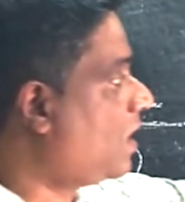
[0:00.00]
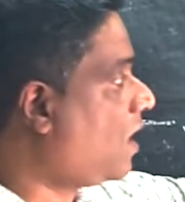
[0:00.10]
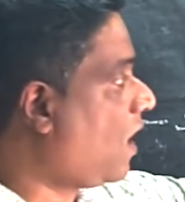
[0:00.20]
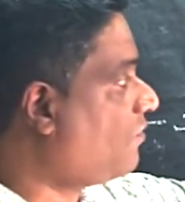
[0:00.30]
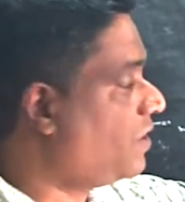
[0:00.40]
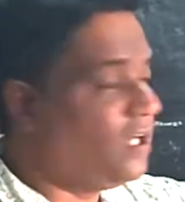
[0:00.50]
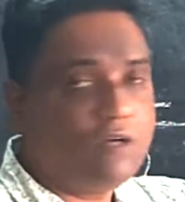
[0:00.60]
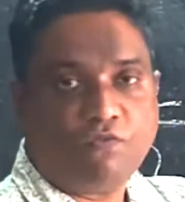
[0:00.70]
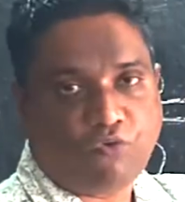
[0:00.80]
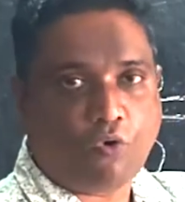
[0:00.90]
After
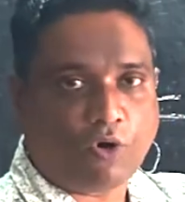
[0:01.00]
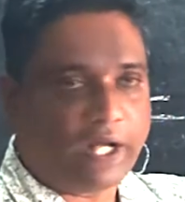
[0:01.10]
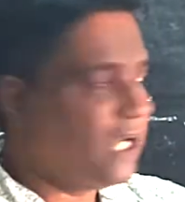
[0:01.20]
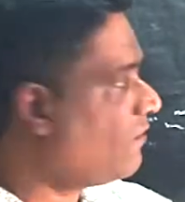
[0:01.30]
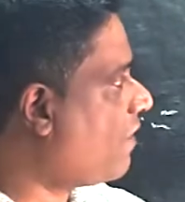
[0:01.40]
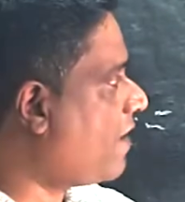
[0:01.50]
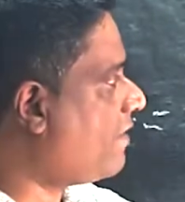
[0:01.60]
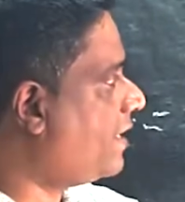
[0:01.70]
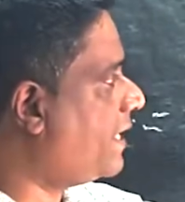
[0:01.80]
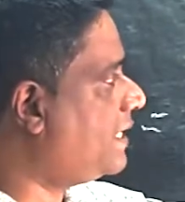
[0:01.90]
4, correct?
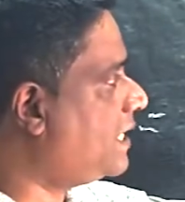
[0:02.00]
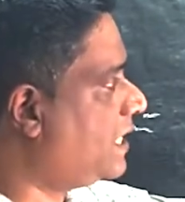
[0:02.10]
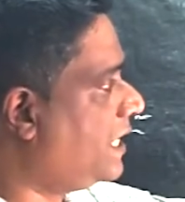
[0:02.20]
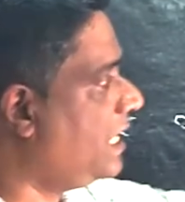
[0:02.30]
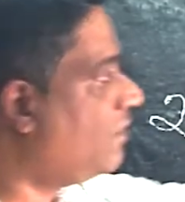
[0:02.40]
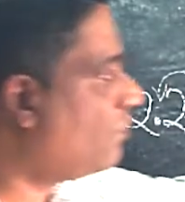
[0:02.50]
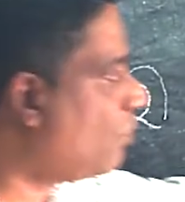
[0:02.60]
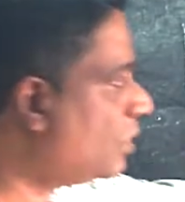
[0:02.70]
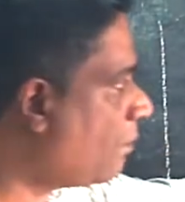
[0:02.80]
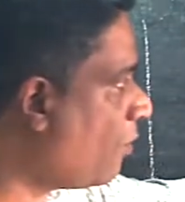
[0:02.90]
534.
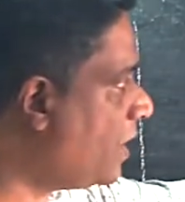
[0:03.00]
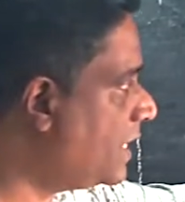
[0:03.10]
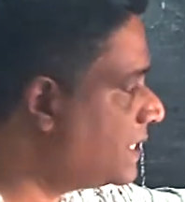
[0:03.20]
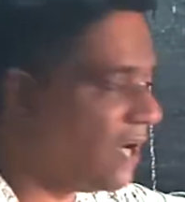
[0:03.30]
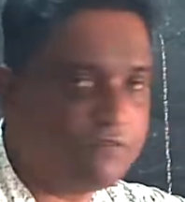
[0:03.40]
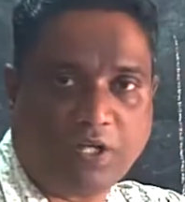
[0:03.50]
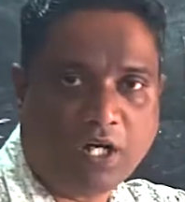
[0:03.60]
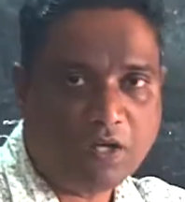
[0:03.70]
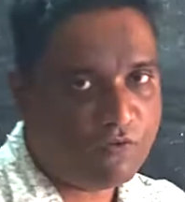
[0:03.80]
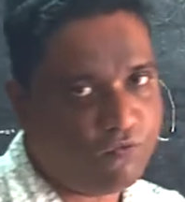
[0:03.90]
The point is
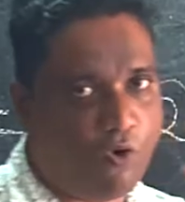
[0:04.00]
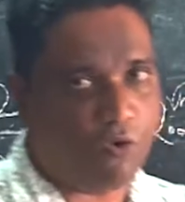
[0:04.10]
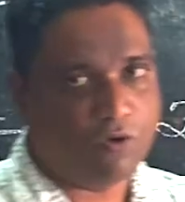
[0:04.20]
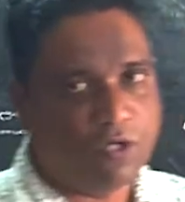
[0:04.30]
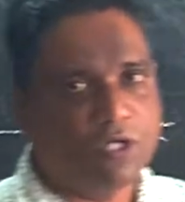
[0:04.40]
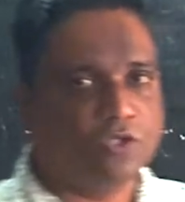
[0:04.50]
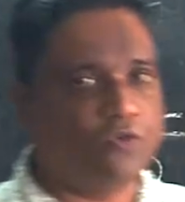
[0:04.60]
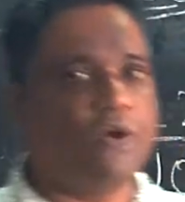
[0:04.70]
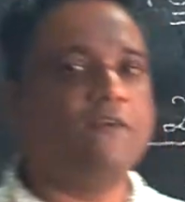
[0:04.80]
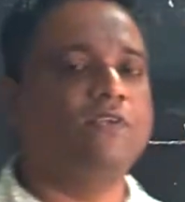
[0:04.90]
after 4. So
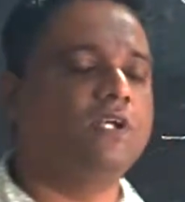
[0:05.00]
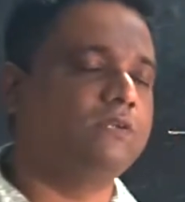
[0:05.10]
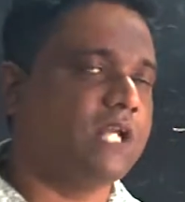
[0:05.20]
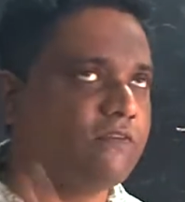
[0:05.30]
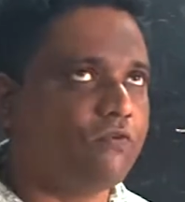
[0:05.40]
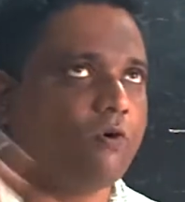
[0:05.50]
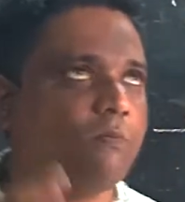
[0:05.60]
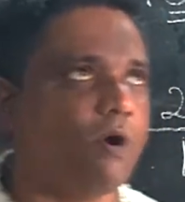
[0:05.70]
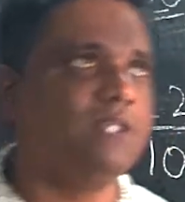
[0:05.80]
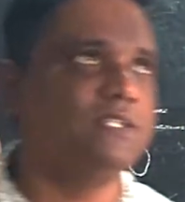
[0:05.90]

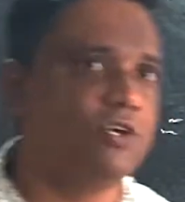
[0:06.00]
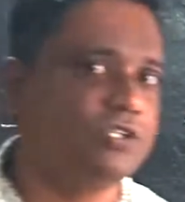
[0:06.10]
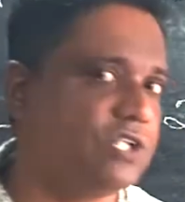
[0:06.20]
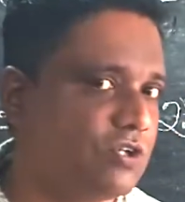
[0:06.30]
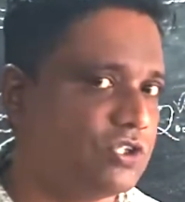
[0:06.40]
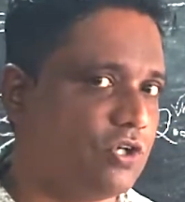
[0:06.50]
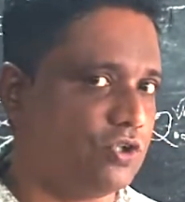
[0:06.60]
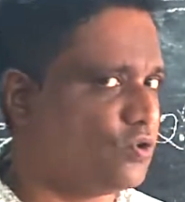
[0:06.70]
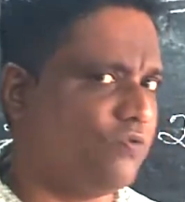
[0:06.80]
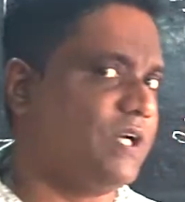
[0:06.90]
534.000. So
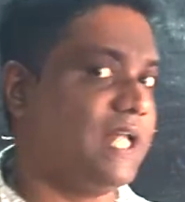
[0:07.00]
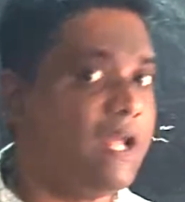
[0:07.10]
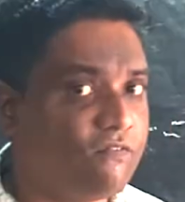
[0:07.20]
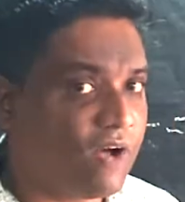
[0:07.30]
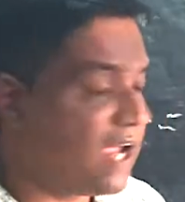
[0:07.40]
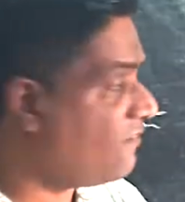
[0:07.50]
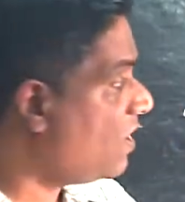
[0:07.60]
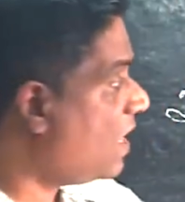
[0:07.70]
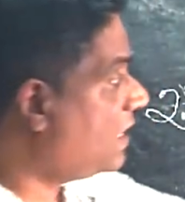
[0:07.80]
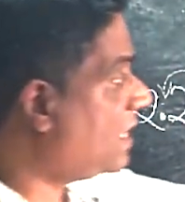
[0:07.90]
we take
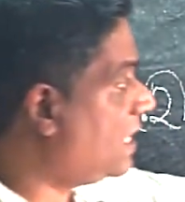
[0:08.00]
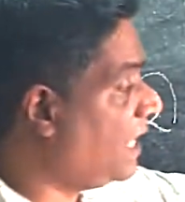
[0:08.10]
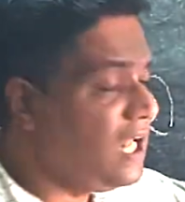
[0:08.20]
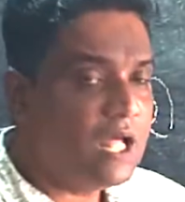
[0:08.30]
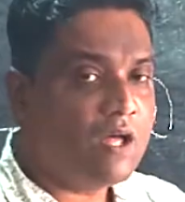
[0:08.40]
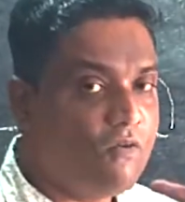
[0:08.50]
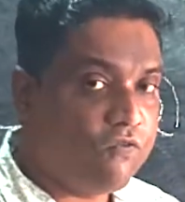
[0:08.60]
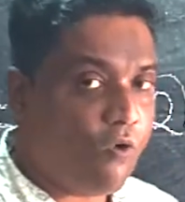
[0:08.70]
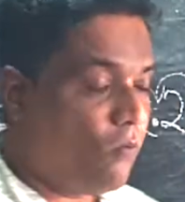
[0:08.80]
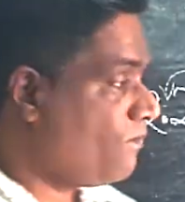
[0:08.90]

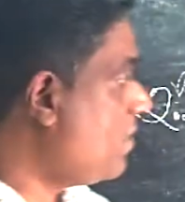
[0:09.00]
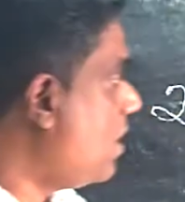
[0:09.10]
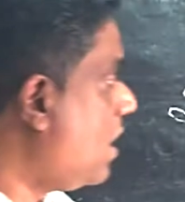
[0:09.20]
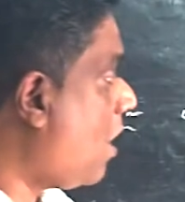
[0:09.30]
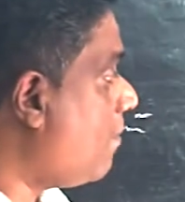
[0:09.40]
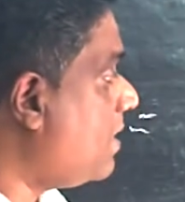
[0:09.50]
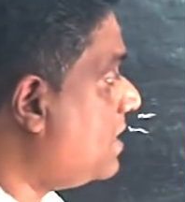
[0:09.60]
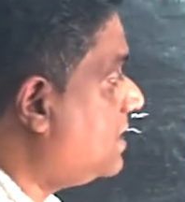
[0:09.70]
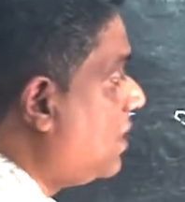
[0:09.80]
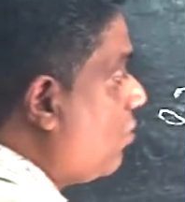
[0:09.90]
534. How many
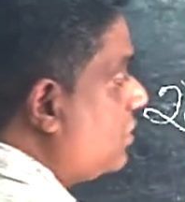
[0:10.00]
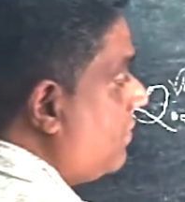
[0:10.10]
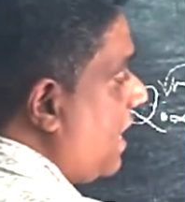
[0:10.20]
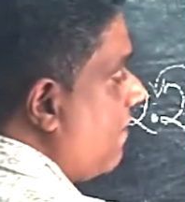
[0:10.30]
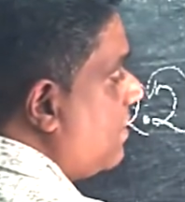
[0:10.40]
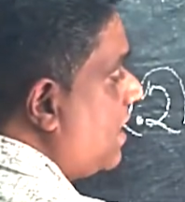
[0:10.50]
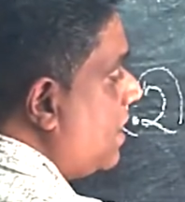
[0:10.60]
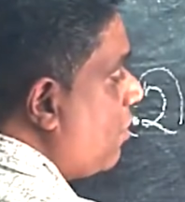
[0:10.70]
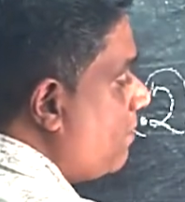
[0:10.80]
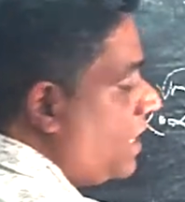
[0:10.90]
zeros we have in the
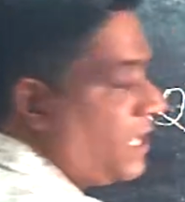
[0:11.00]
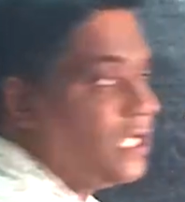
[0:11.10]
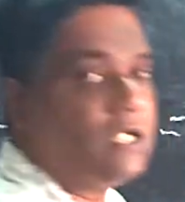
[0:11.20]
denominator?